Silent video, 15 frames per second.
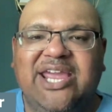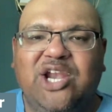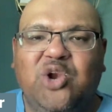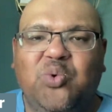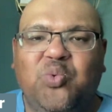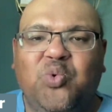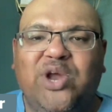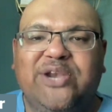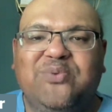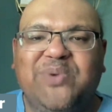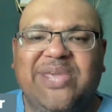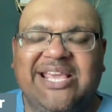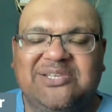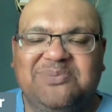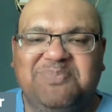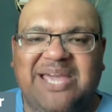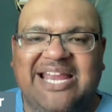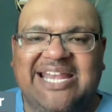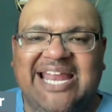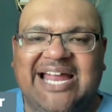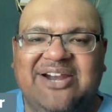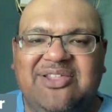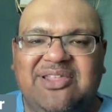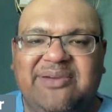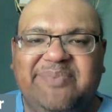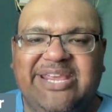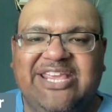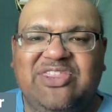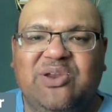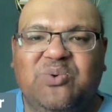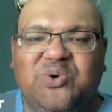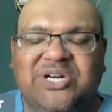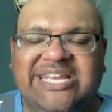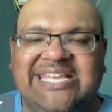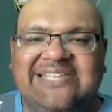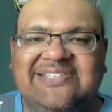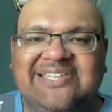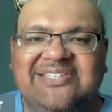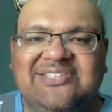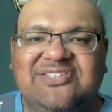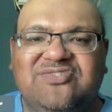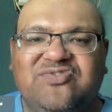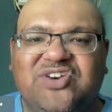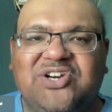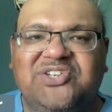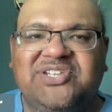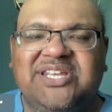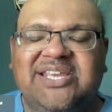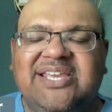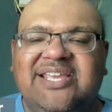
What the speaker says: and what we expect out of them in their rookie seasons first.